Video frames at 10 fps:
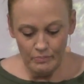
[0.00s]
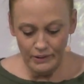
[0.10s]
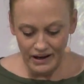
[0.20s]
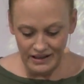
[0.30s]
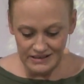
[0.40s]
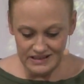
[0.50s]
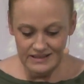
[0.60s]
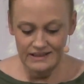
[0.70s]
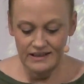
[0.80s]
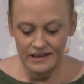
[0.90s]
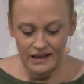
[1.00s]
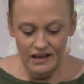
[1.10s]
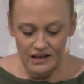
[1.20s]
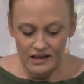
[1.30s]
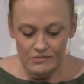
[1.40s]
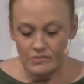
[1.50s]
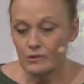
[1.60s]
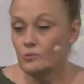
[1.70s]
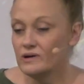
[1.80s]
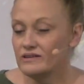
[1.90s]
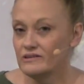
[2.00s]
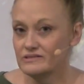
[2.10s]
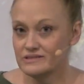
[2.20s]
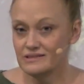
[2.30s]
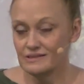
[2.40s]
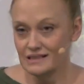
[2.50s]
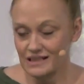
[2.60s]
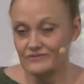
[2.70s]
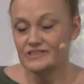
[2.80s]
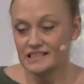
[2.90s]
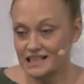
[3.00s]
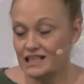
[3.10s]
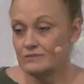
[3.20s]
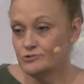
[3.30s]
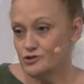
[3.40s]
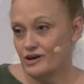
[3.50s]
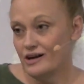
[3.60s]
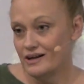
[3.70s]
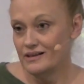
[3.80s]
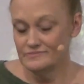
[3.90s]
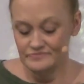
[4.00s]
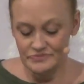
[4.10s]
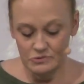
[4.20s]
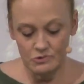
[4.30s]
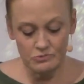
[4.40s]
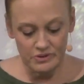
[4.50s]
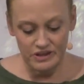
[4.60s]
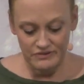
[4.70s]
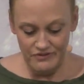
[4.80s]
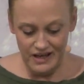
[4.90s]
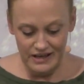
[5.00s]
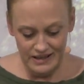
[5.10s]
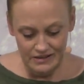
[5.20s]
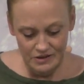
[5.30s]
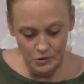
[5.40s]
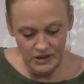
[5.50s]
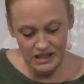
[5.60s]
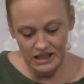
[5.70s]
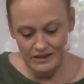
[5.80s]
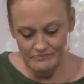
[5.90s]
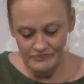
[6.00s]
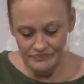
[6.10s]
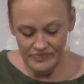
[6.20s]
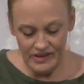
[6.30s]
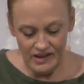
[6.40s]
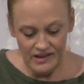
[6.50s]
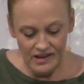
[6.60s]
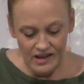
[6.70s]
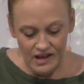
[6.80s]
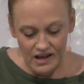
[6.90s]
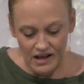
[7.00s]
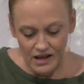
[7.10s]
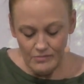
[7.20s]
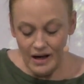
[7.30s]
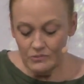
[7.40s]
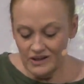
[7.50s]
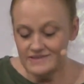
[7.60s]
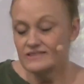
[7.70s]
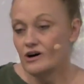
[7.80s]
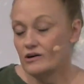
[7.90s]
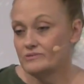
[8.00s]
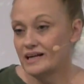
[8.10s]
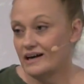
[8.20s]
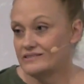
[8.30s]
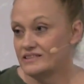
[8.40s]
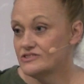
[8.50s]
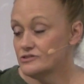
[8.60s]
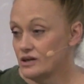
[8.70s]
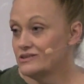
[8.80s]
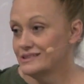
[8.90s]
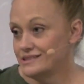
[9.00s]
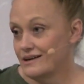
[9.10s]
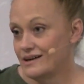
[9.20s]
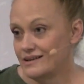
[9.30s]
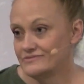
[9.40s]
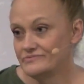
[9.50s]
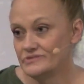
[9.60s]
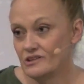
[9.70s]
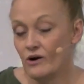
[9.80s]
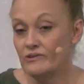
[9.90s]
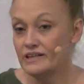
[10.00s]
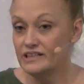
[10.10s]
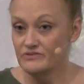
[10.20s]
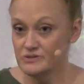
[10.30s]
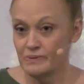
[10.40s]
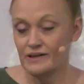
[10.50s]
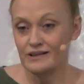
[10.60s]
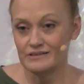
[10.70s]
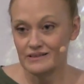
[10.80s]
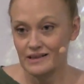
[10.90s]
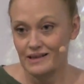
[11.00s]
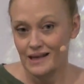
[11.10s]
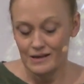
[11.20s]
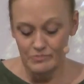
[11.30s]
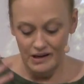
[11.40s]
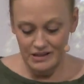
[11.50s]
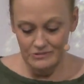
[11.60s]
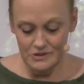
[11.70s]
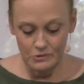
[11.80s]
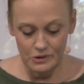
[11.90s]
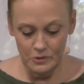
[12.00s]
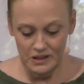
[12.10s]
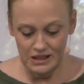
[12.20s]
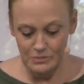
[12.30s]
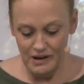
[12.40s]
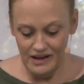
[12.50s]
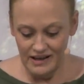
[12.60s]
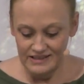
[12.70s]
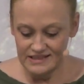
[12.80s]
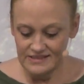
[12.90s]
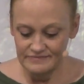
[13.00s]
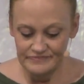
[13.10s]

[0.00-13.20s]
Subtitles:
but my will to live and to keep trying was really fading quickly. I was, in all reality, slowly dying, already of spirit, and body was going quickly behind.